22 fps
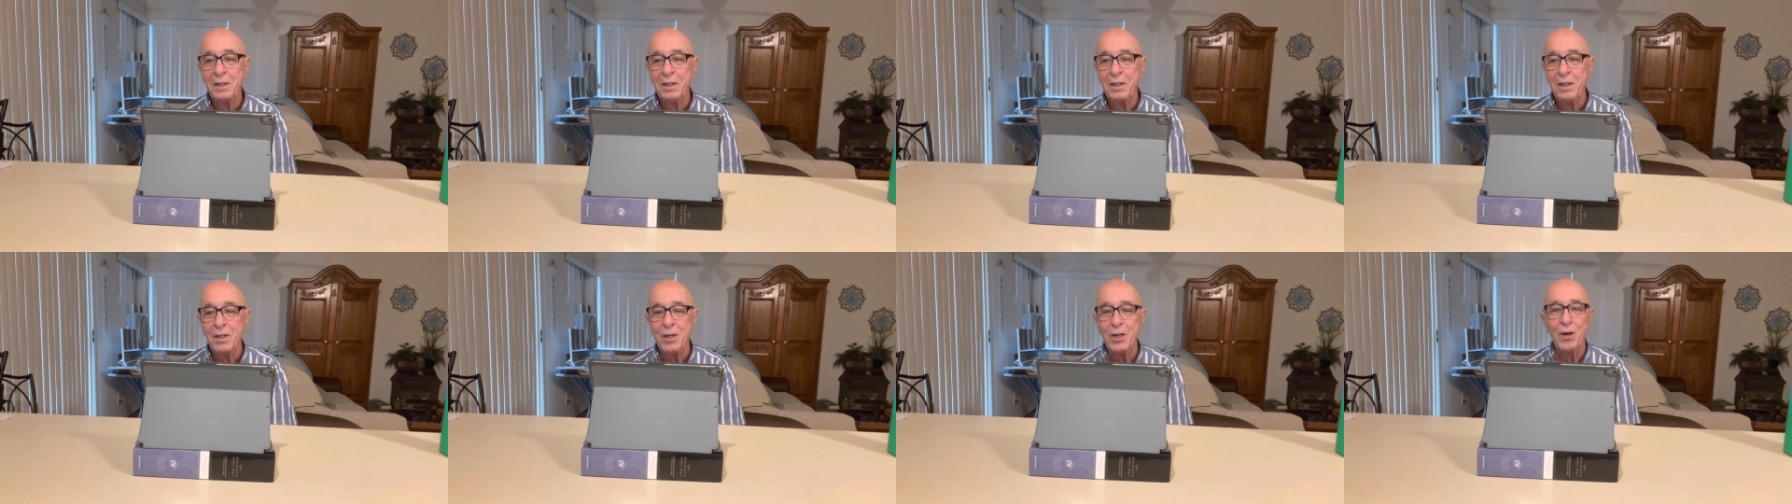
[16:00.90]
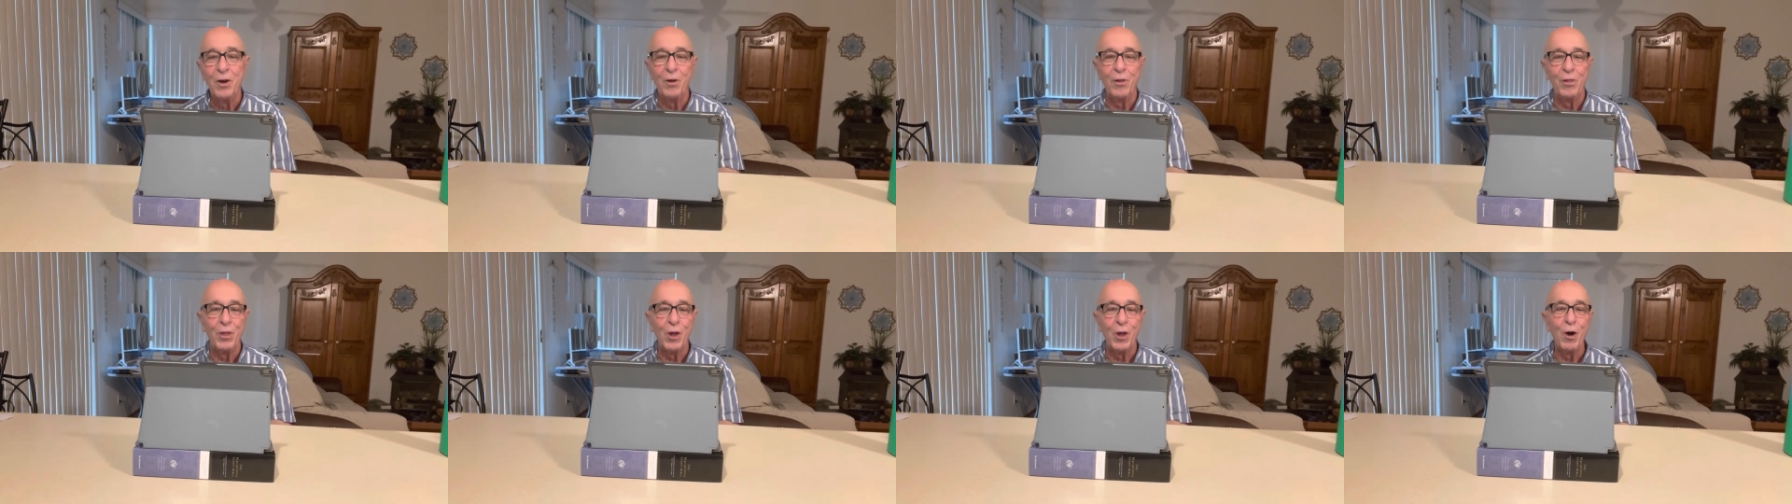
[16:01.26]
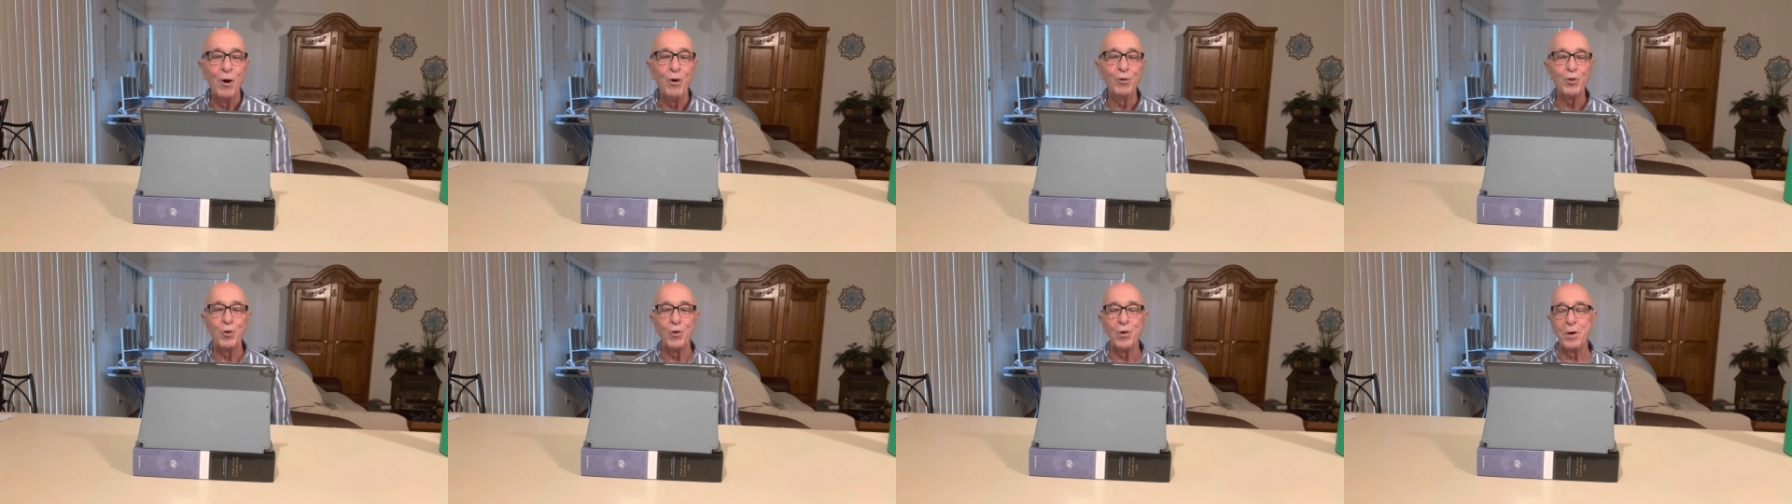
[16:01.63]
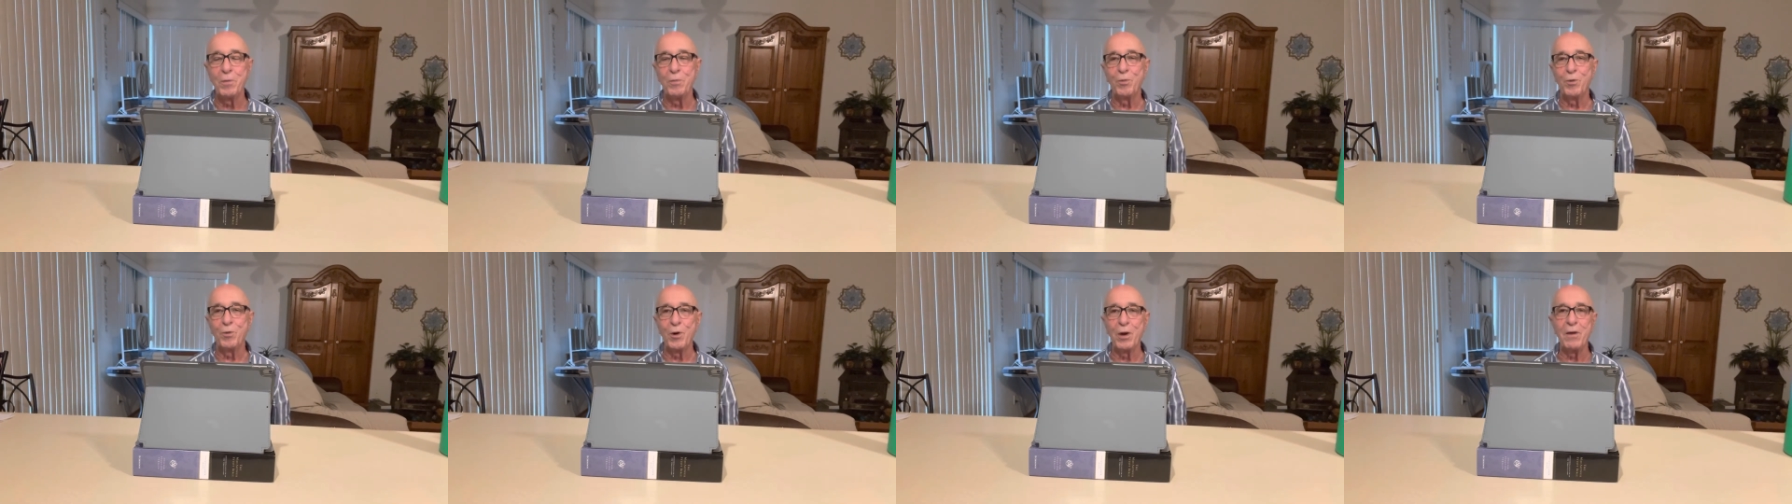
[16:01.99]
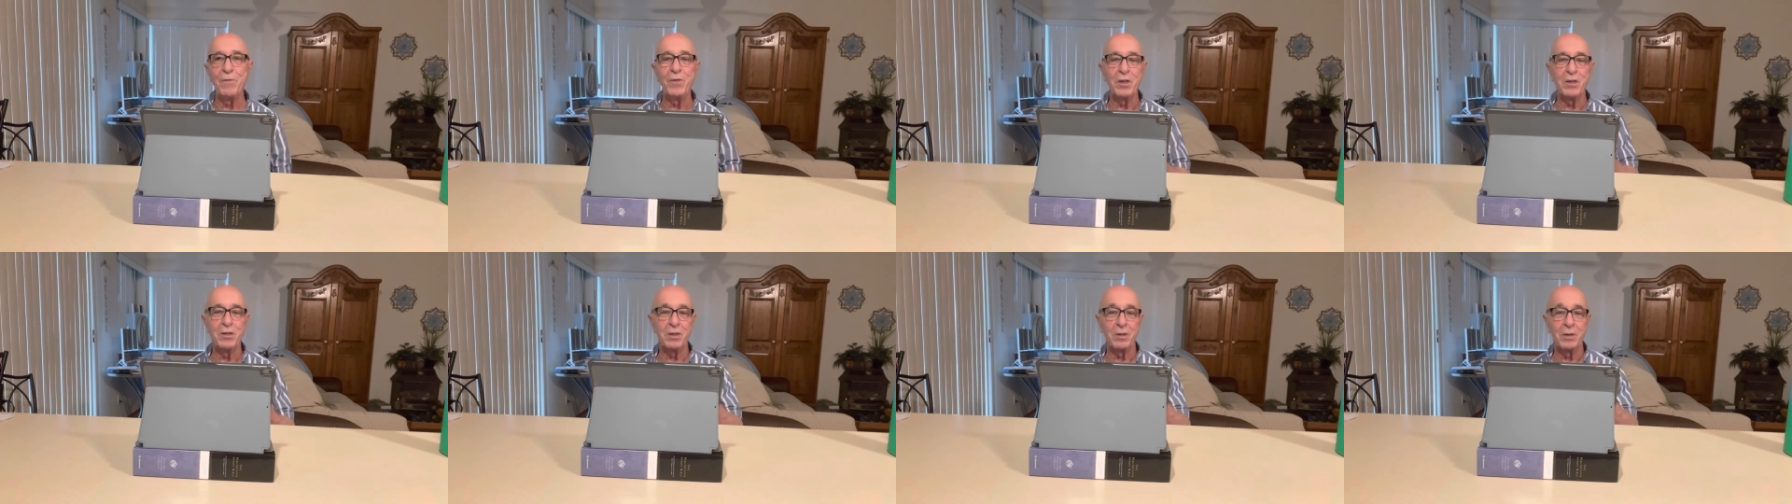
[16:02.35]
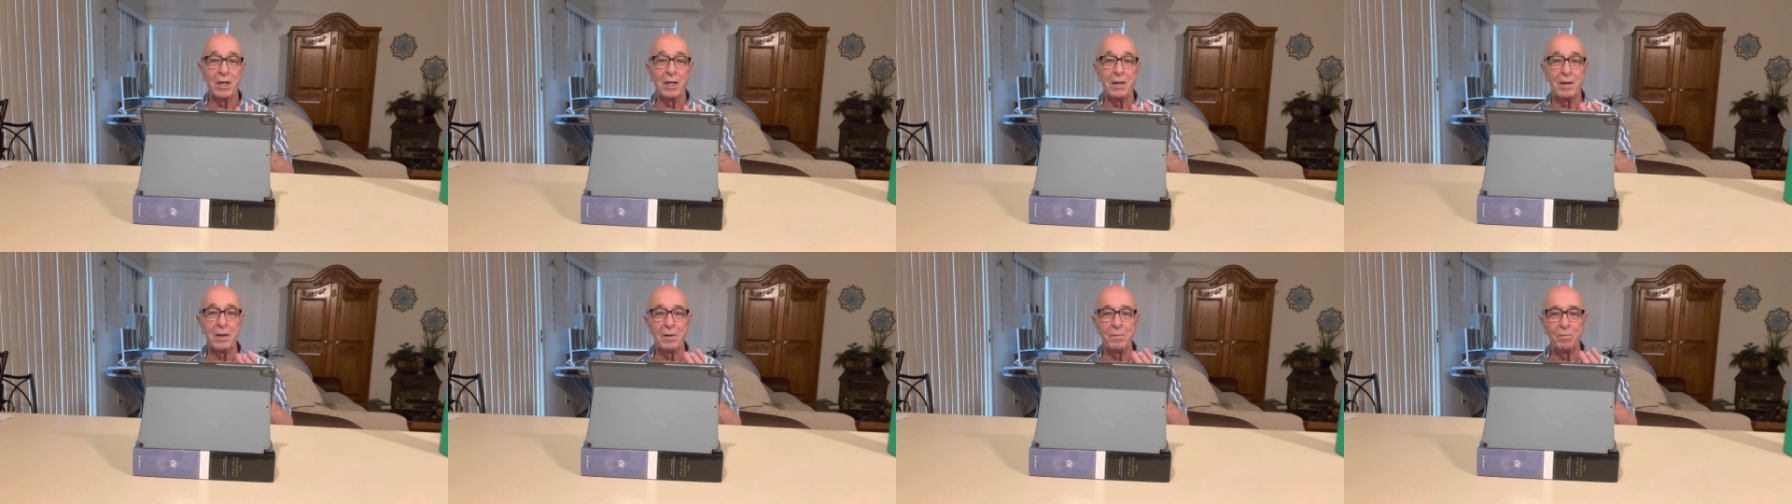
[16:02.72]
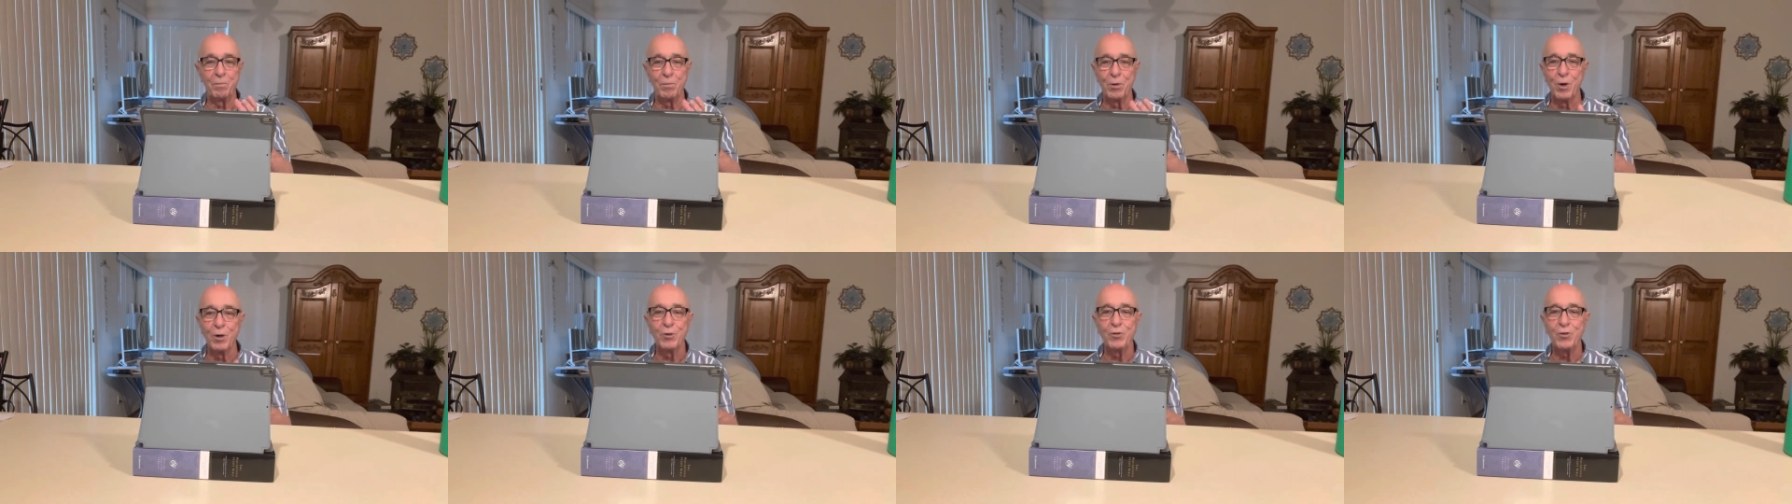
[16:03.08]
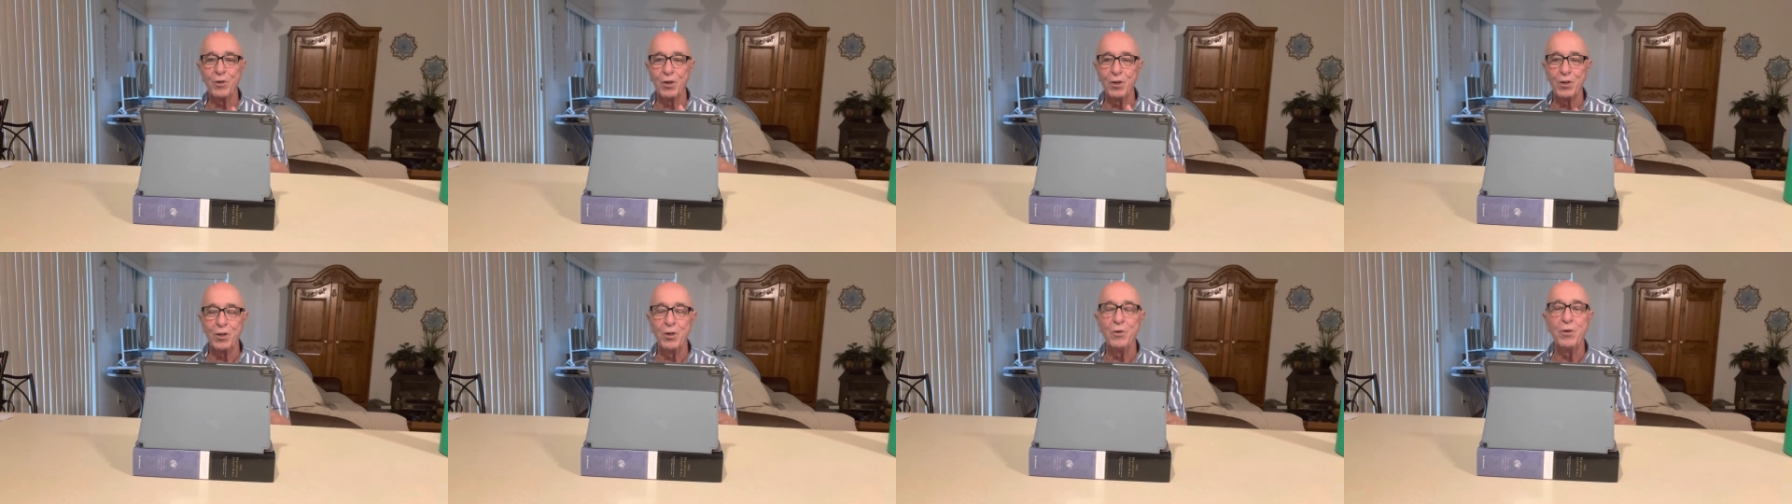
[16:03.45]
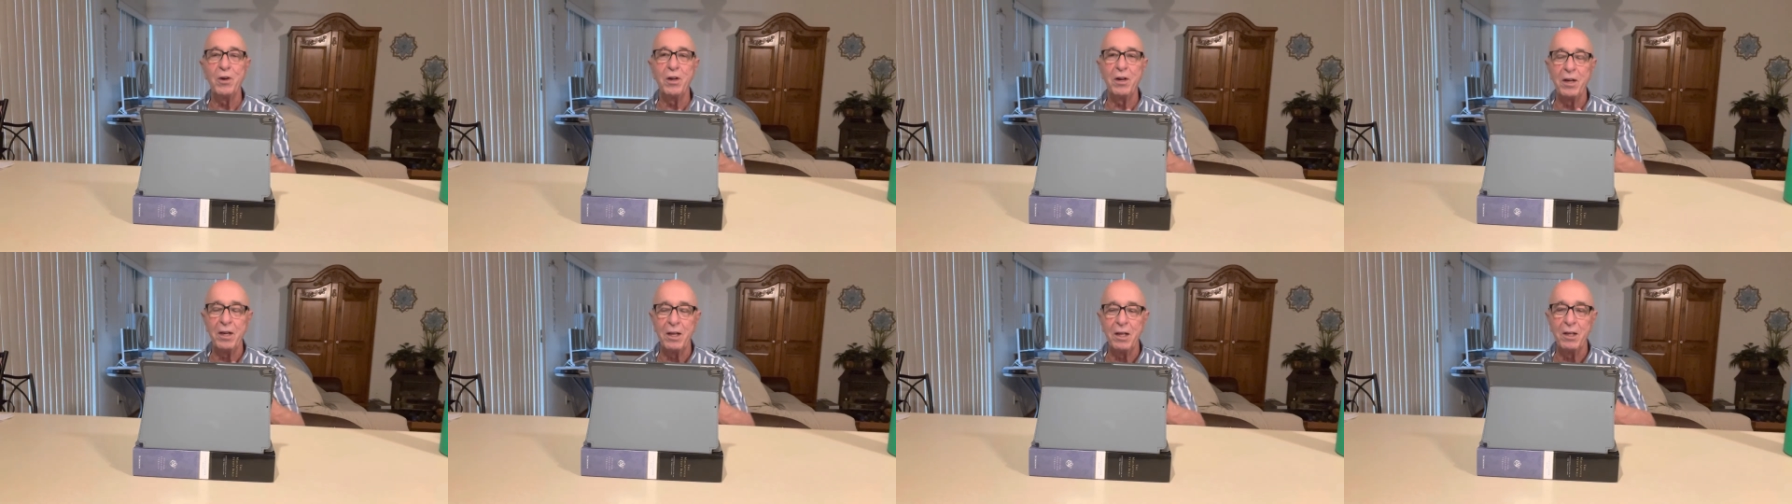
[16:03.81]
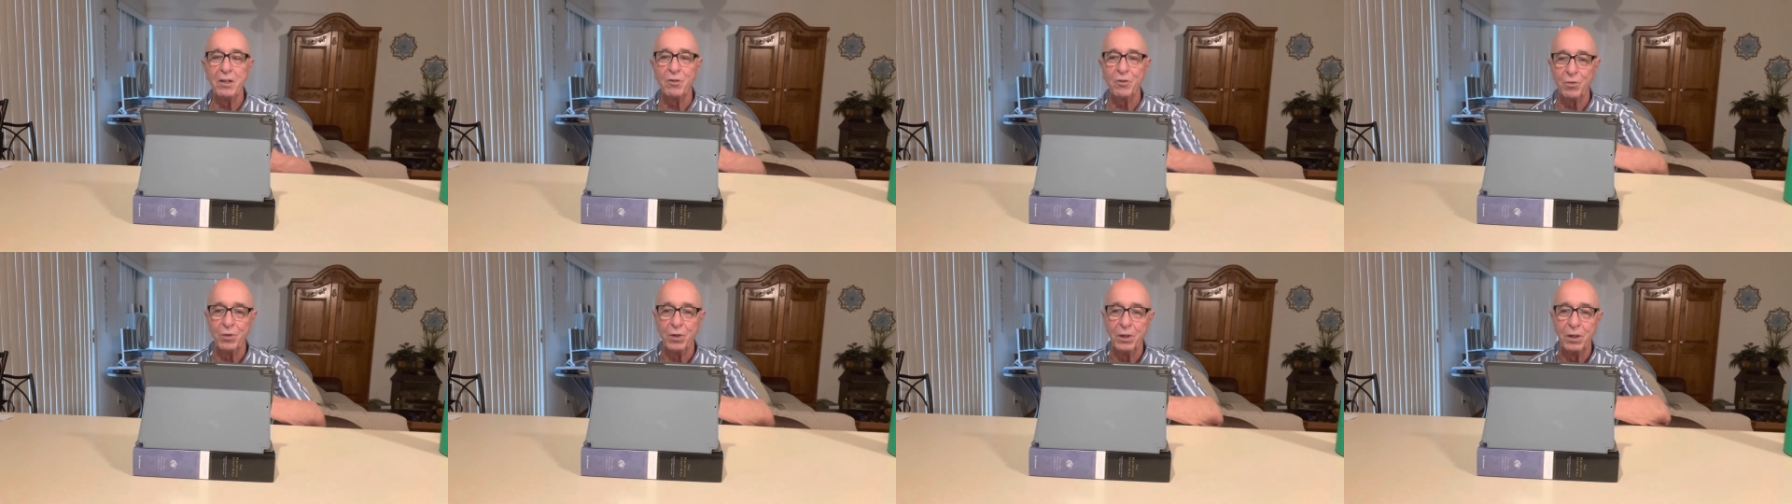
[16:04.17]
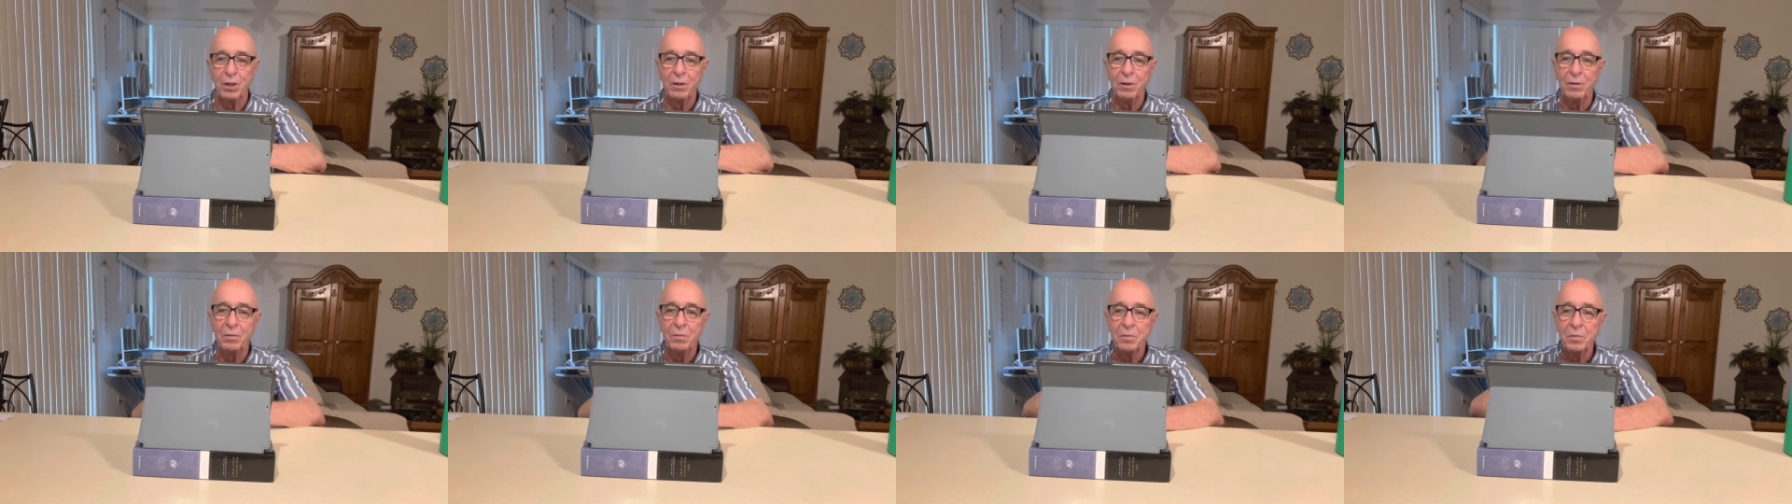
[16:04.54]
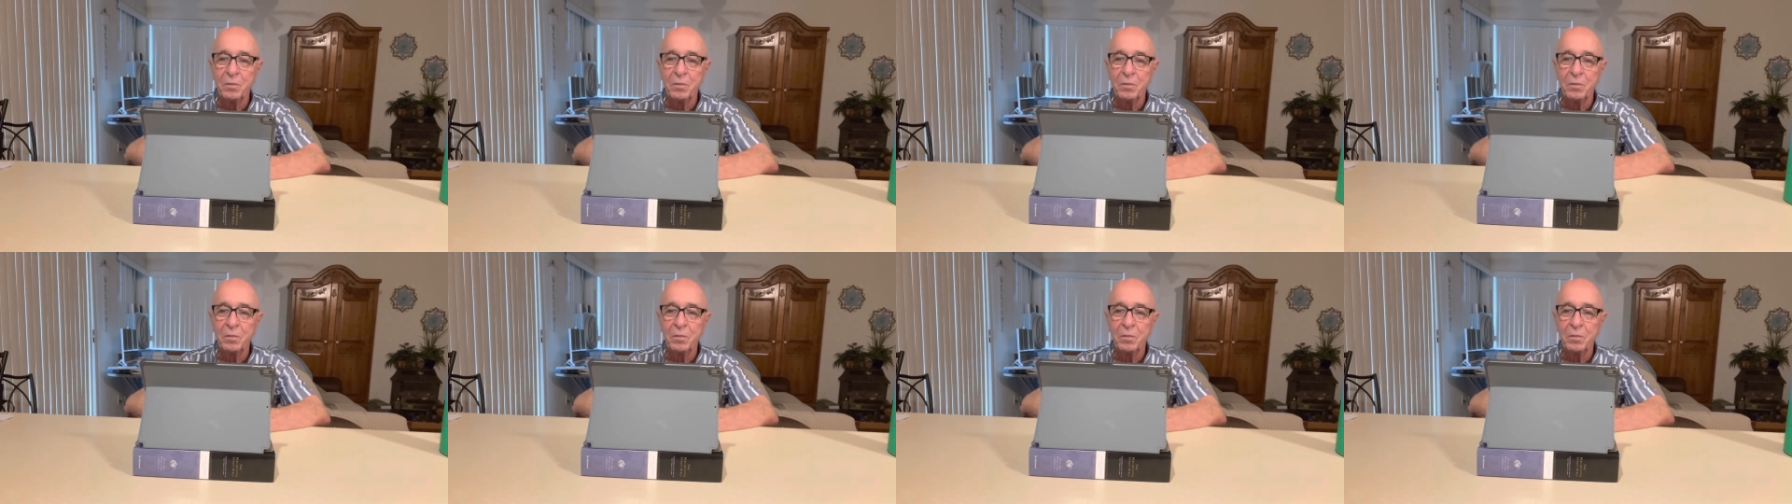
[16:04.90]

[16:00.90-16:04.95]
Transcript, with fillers: You know, those who have previously persecuted Israel,